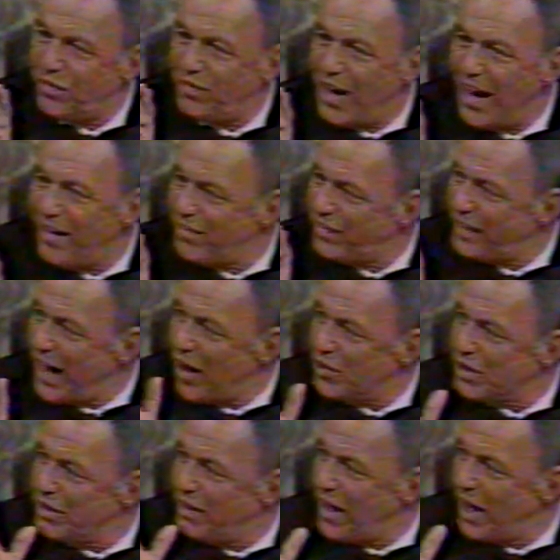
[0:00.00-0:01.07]

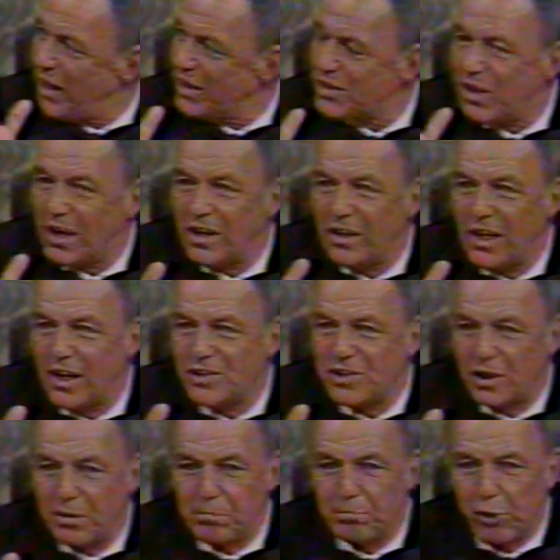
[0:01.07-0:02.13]
$5,000 out of that
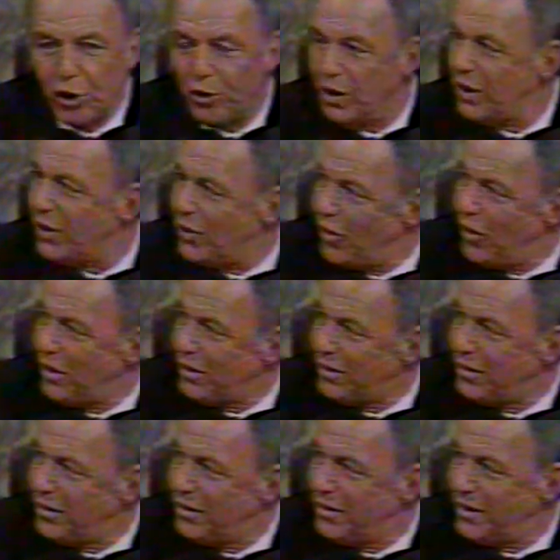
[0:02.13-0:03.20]
instead of burning it all
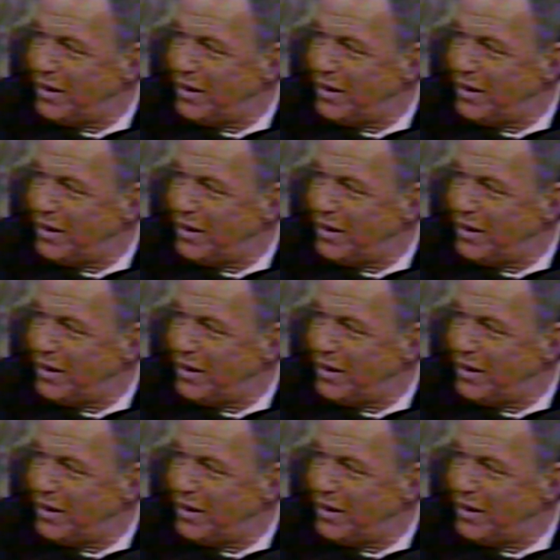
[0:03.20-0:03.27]
in the